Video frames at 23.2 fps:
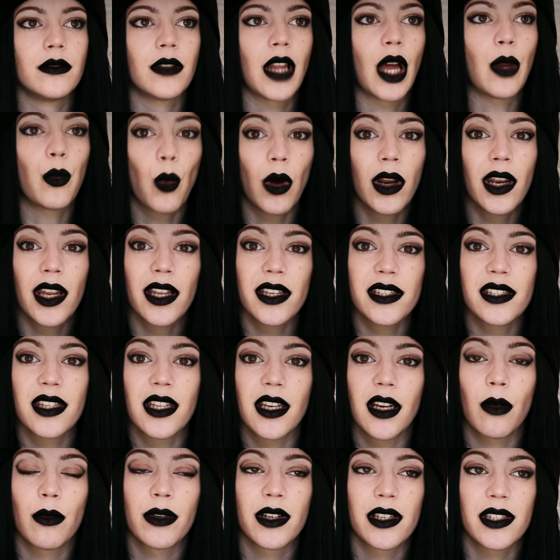And one last
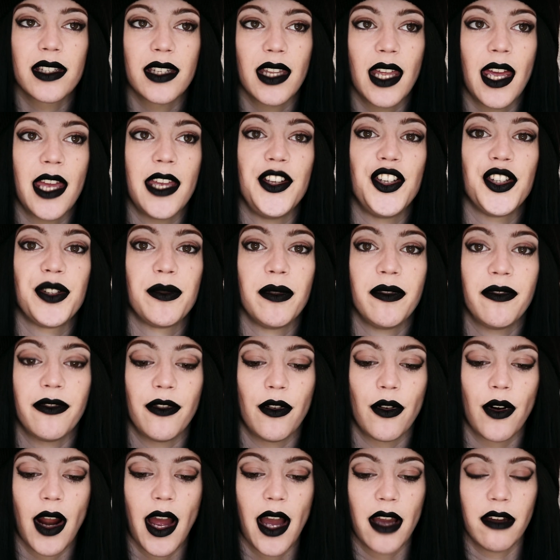thing I want to say just
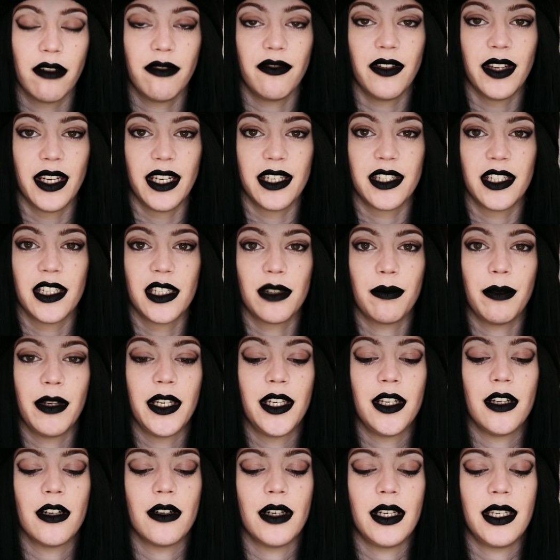before I finish this
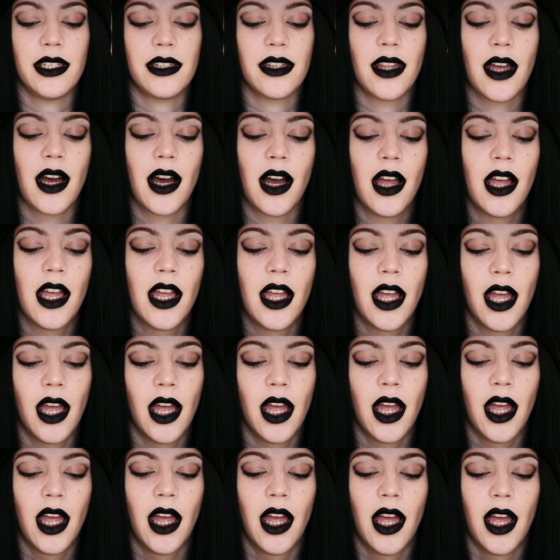video is that
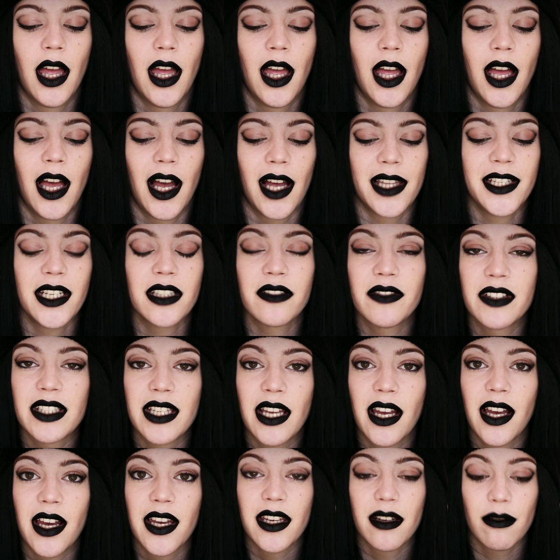at the end of the
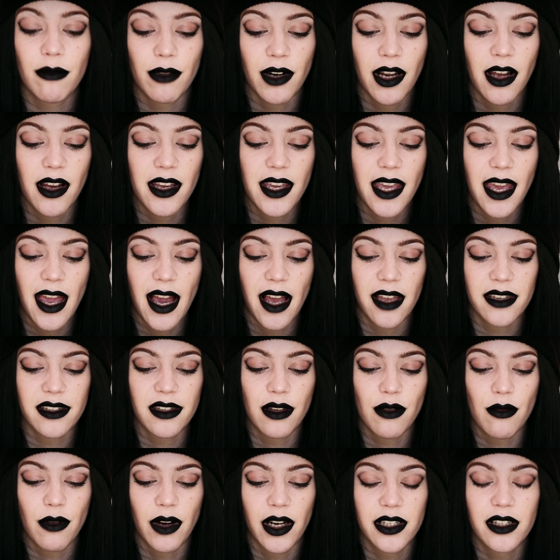day, when I get asked
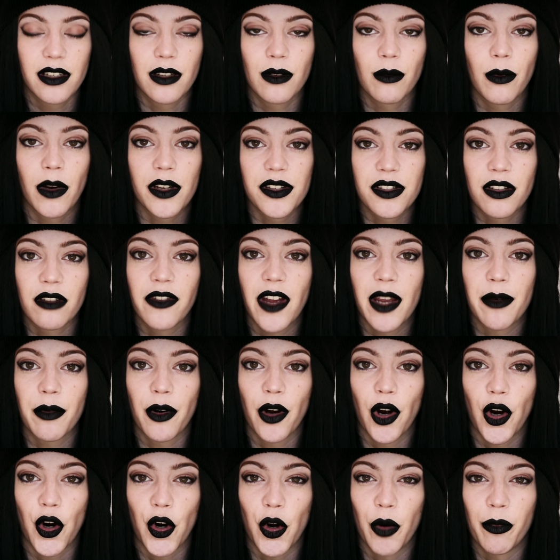the question, what's your
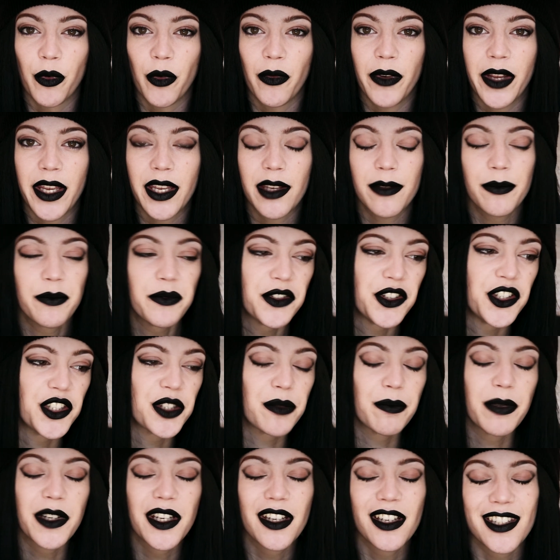favorite horror movie?
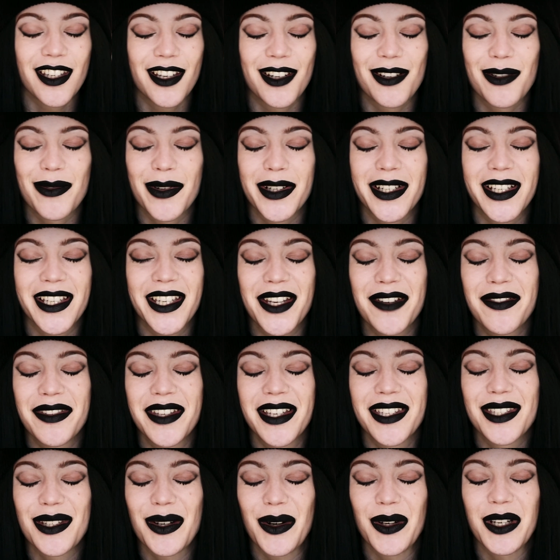Just because I don't want to give
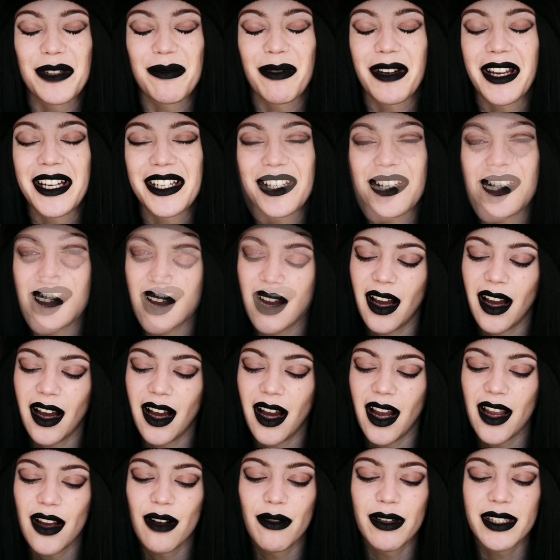this whole explanation,
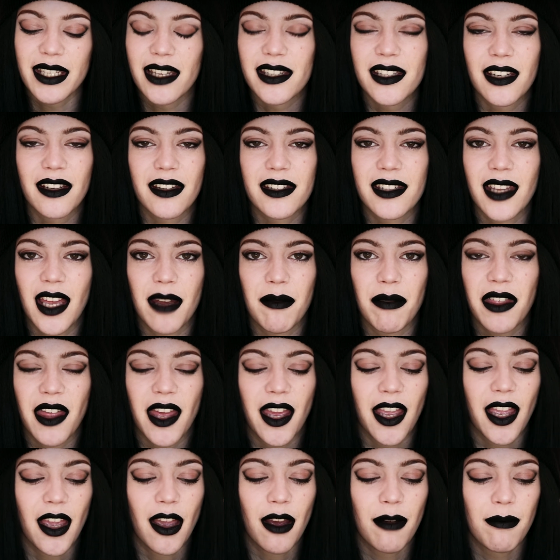I always answer the same
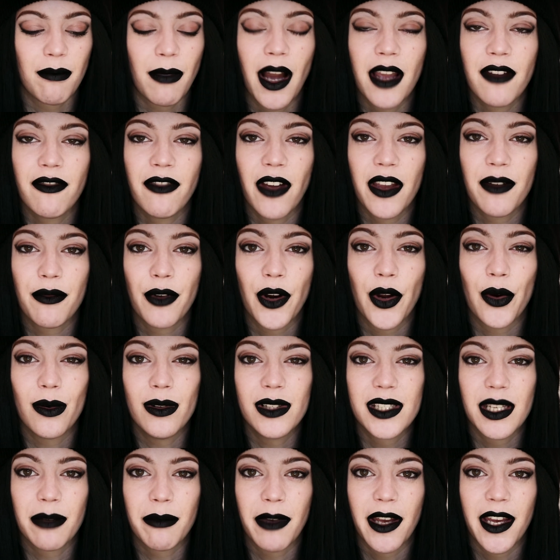thing. My favorite
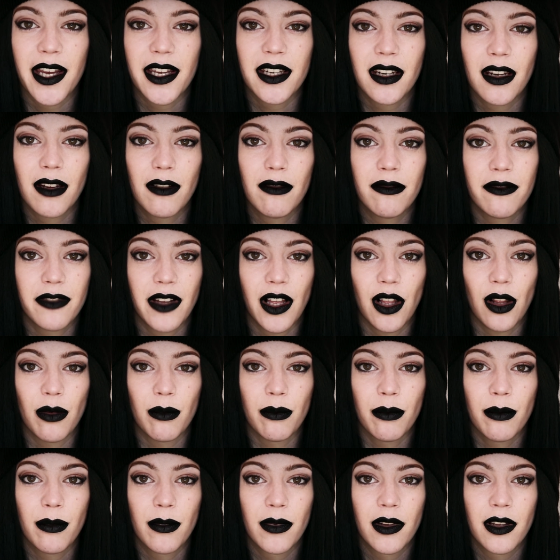ultimate
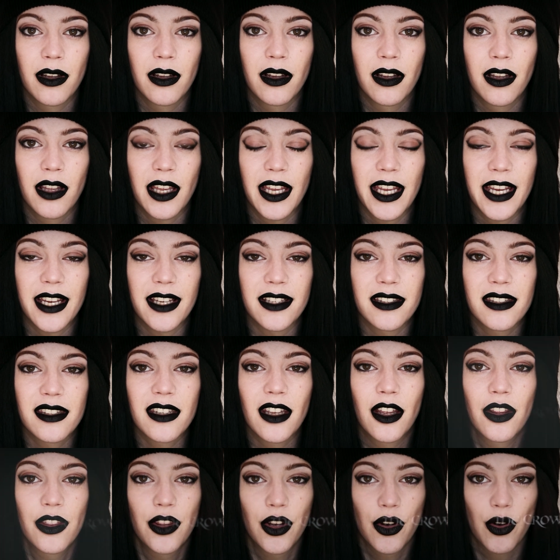film
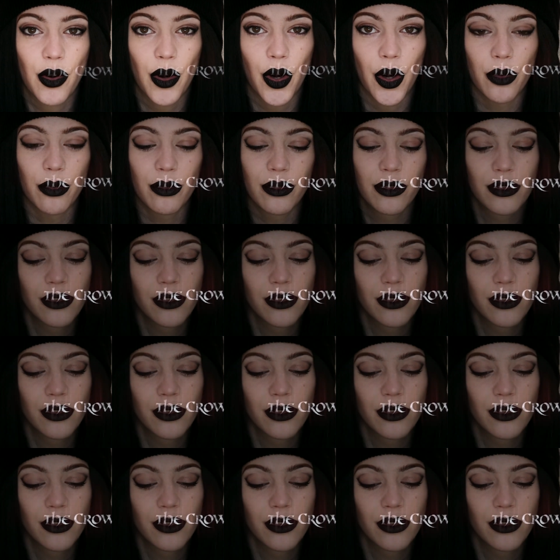is The Crow.